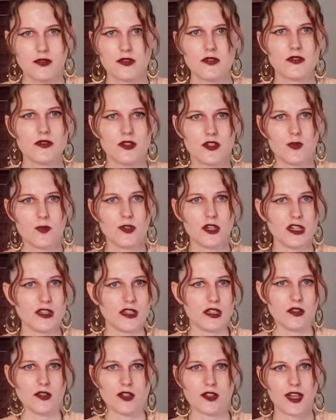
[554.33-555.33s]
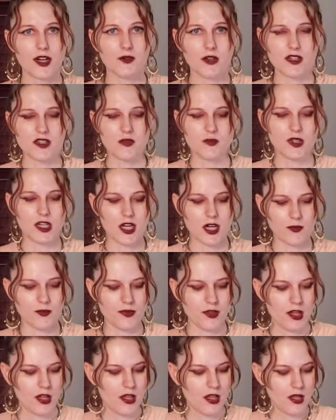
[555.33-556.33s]
Super easy. Look that recipe up.
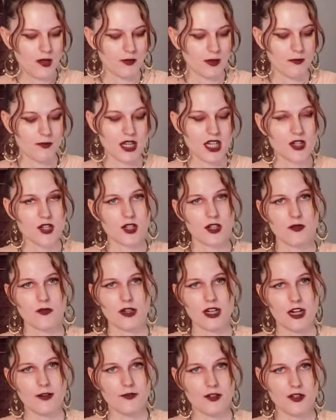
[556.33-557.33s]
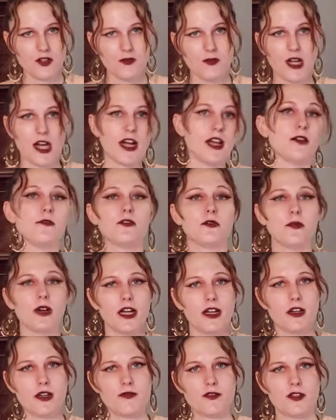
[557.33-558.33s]
But make sure whatever you buy, if you
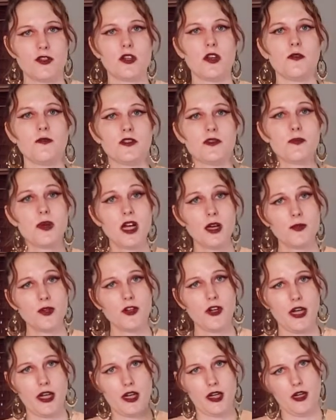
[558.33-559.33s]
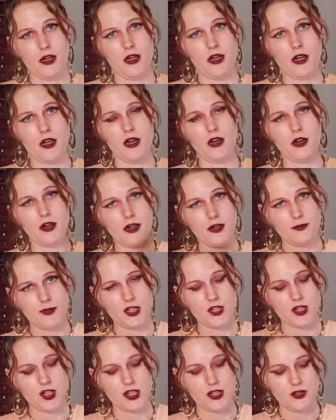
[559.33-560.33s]
buy it off the shelf, it's pomegranate and not
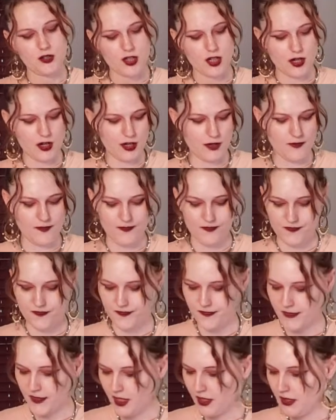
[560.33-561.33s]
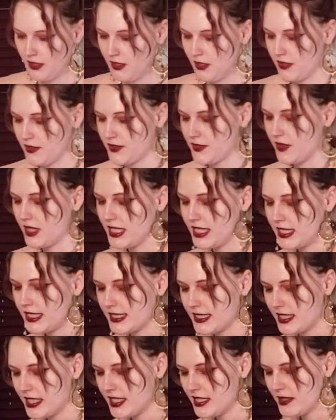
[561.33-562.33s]
maraschino cherry. So I need a
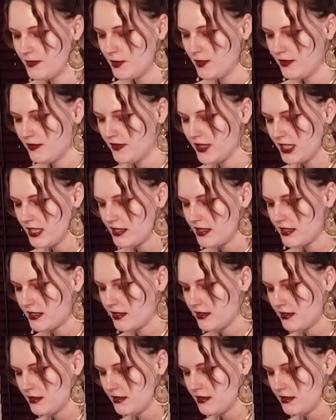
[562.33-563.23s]
teaspoon of this.